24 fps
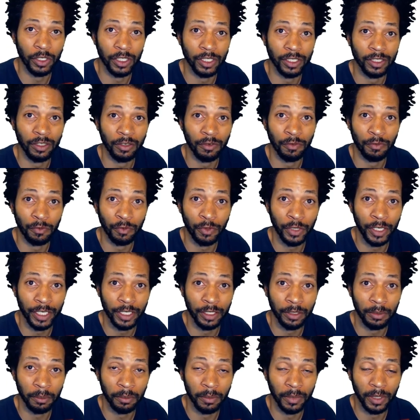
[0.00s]

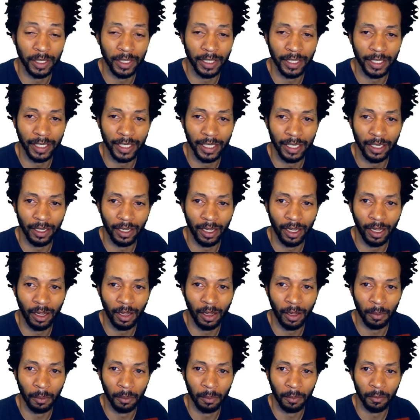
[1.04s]
Freedom
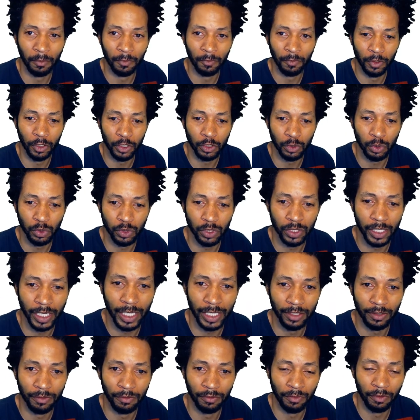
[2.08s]
virtual sets,
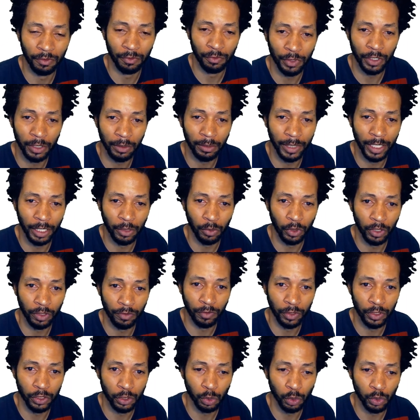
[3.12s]
Freedom Network
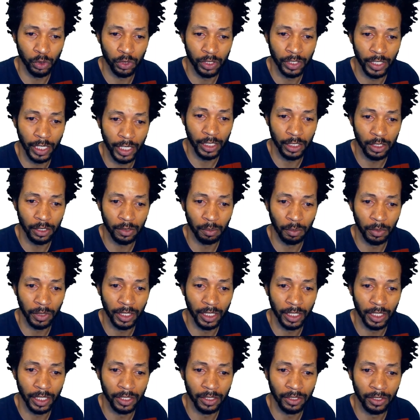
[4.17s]
virtual sets,
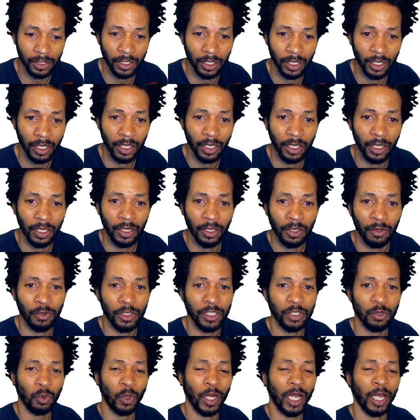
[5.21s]
because the reason
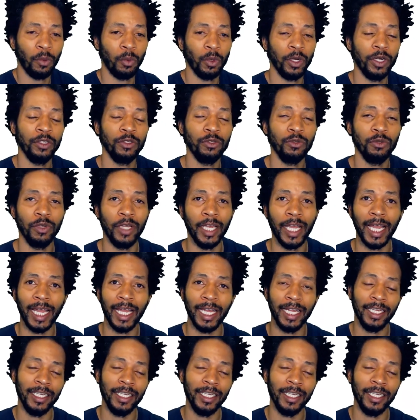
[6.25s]
why I want to do that is I